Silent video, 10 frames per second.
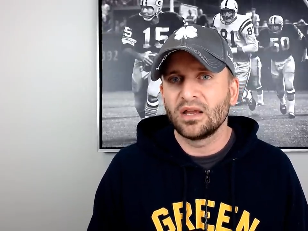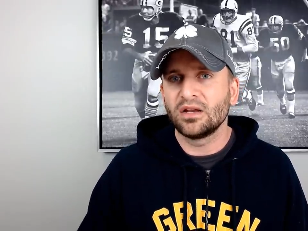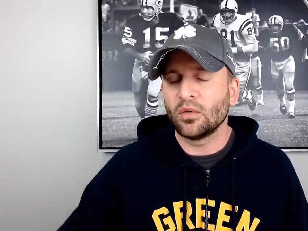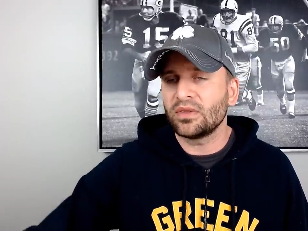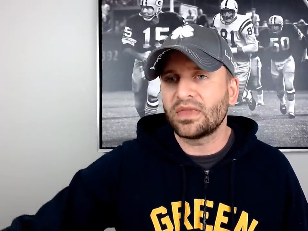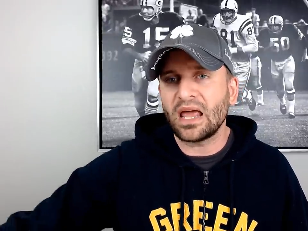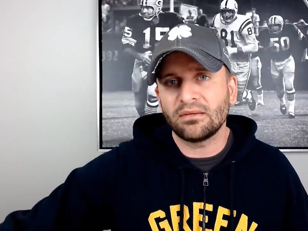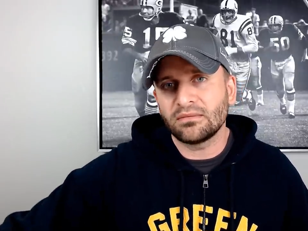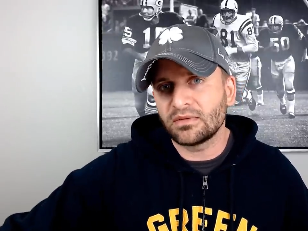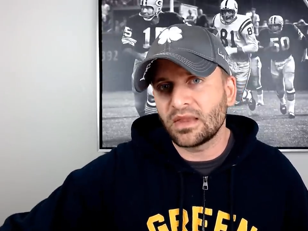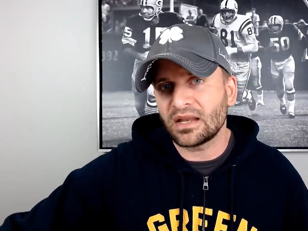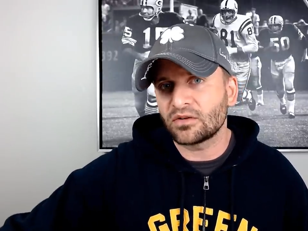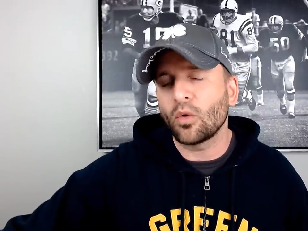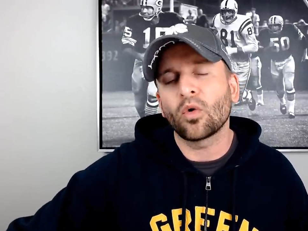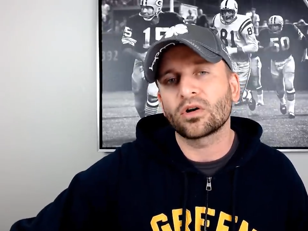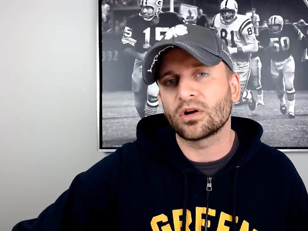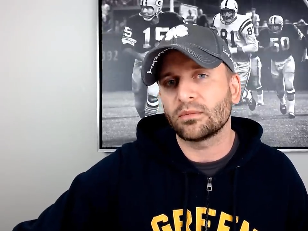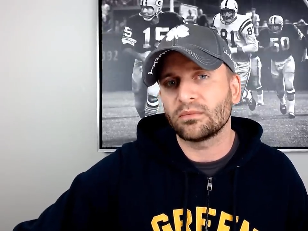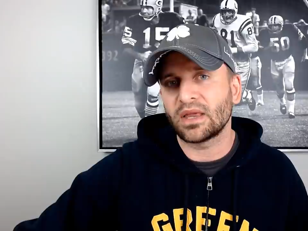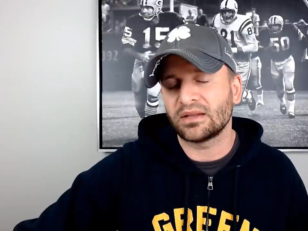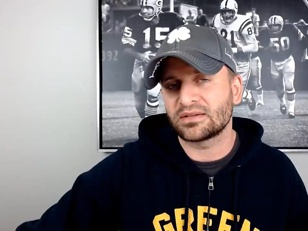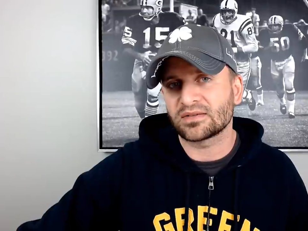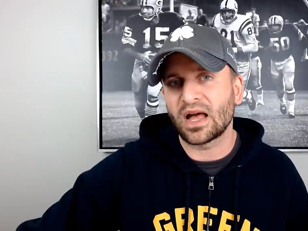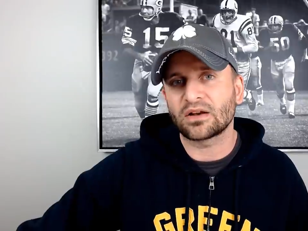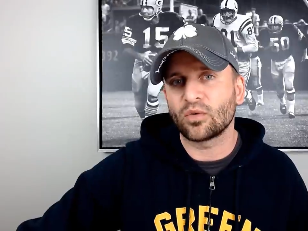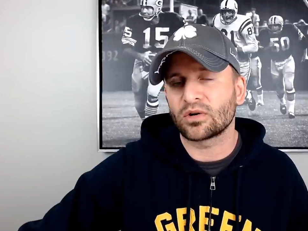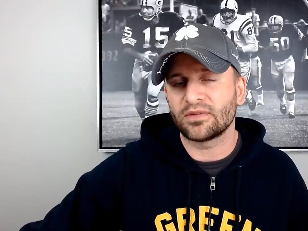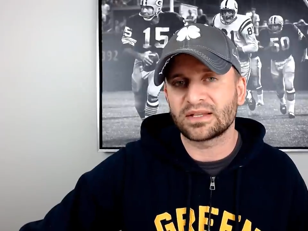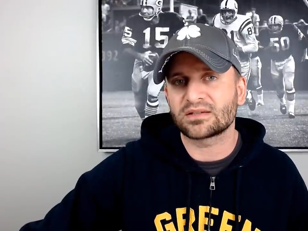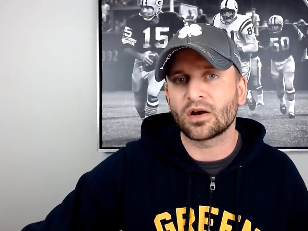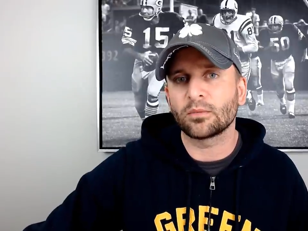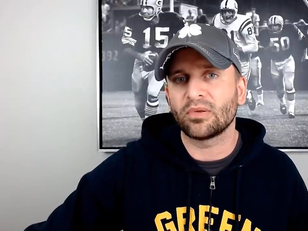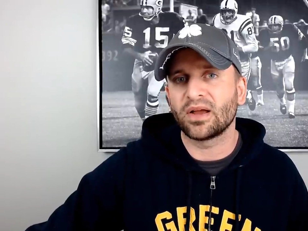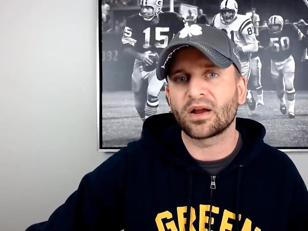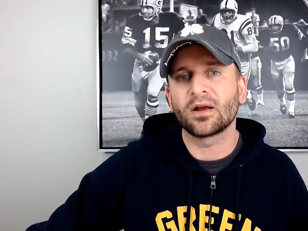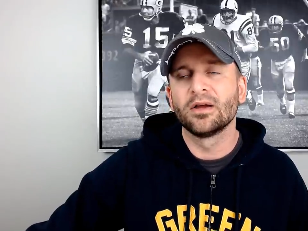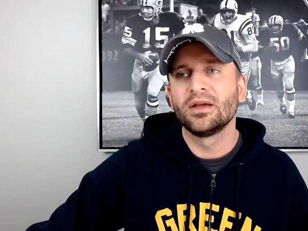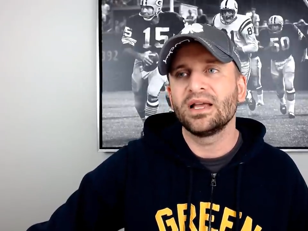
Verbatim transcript: you know that that corner that slot corner that star player